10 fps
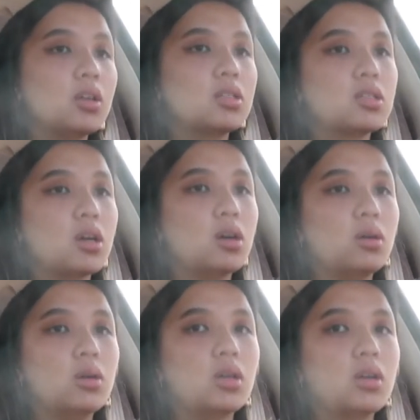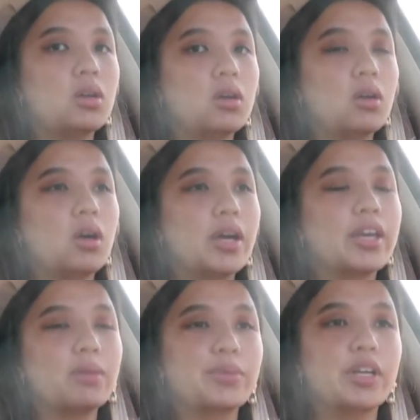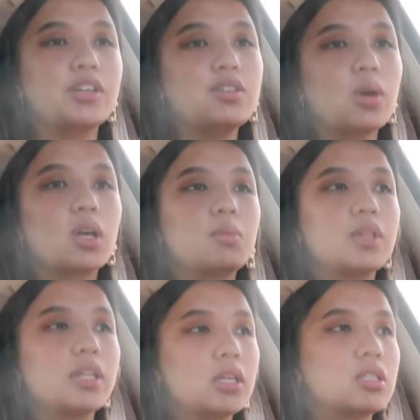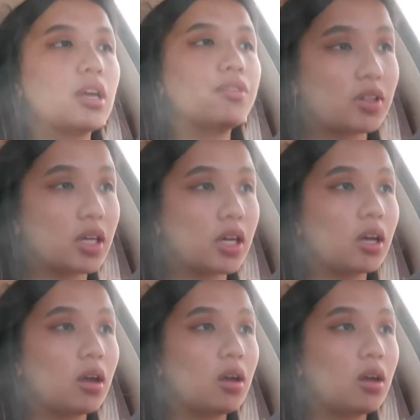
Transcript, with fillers: So again, we're gonna do it completely safely.